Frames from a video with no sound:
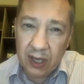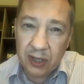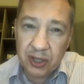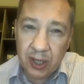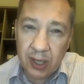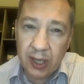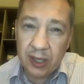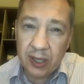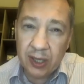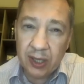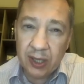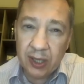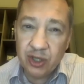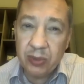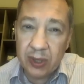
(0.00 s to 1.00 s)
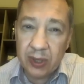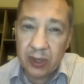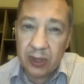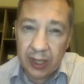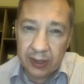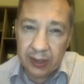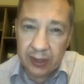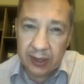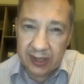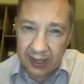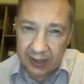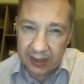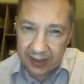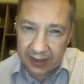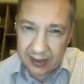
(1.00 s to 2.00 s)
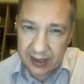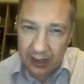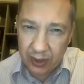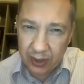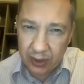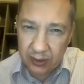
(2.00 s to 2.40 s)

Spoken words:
financial and job-related successes,